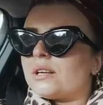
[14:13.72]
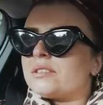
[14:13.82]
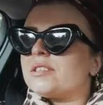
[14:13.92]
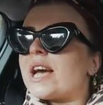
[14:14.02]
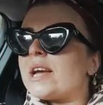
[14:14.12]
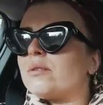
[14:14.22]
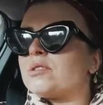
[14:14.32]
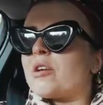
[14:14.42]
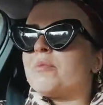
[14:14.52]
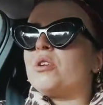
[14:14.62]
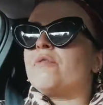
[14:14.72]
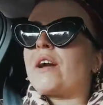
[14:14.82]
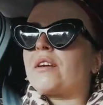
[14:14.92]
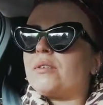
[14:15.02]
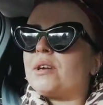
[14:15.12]
Today also my new
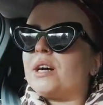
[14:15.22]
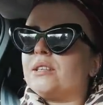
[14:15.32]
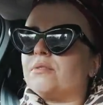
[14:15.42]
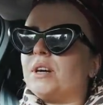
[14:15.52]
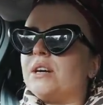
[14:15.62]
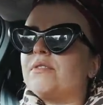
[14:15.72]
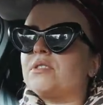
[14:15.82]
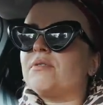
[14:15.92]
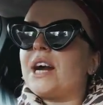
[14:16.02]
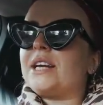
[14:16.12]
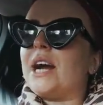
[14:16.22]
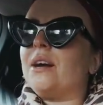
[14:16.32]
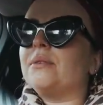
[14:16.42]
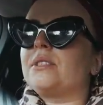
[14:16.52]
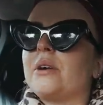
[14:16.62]
thank you cards arrived because I ran
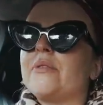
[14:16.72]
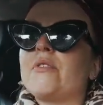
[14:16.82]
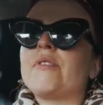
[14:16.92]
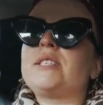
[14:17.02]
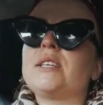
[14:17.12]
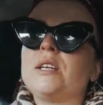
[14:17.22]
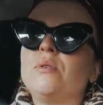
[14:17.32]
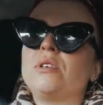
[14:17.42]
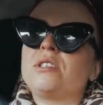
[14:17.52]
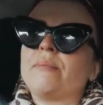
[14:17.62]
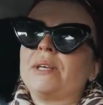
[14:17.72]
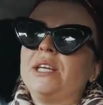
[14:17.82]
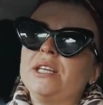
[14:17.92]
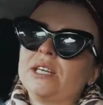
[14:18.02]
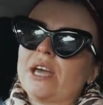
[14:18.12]
out. So if you recently ordered something you
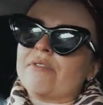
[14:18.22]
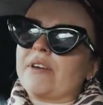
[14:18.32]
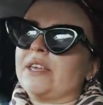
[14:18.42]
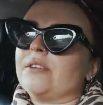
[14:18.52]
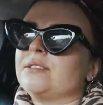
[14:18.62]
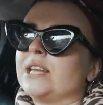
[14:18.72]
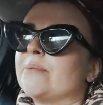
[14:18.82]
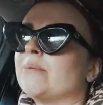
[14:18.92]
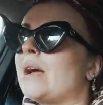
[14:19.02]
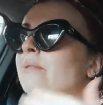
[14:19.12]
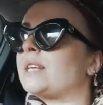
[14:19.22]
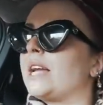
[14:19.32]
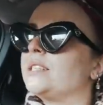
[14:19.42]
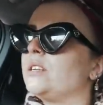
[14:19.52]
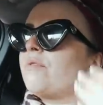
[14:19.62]
didn't get a thank you slip, I'm now
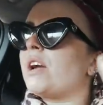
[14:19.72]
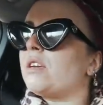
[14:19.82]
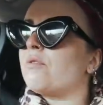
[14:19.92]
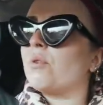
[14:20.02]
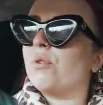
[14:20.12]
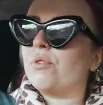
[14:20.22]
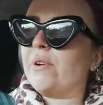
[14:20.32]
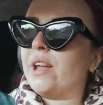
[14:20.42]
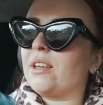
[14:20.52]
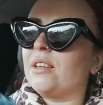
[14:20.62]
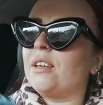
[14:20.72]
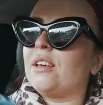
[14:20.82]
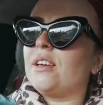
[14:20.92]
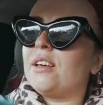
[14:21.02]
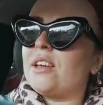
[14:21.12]
saying to you, thank you for ordering.
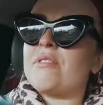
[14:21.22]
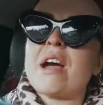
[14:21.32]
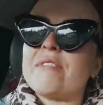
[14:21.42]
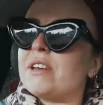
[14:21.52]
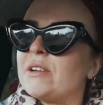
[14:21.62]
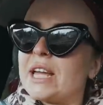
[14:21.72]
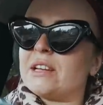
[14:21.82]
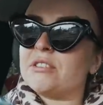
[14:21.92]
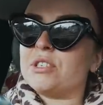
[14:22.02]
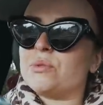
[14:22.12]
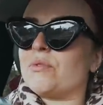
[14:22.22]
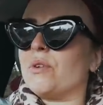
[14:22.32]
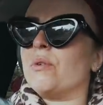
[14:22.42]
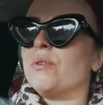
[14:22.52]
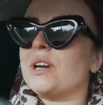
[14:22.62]
If you have any issues with
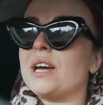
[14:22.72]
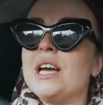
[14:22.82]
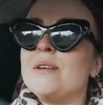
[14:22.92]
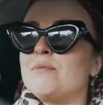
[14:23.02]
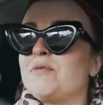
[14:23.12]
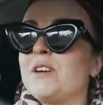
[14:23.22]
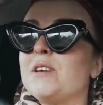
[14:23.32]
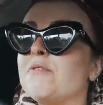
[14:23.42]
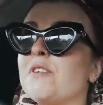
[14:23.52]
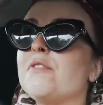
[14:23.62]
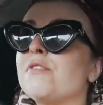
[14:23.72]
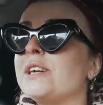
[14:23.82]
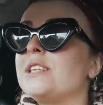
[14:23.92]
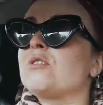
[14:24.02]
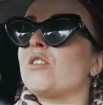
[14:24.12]
your order, feel
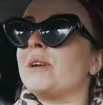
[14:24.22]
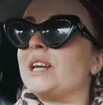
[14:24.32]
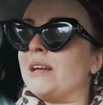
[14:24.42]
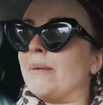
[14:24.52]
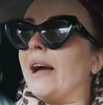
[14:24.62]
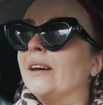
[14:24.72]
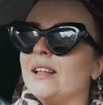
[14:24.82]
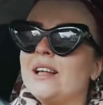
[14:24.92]
free to drop me an email.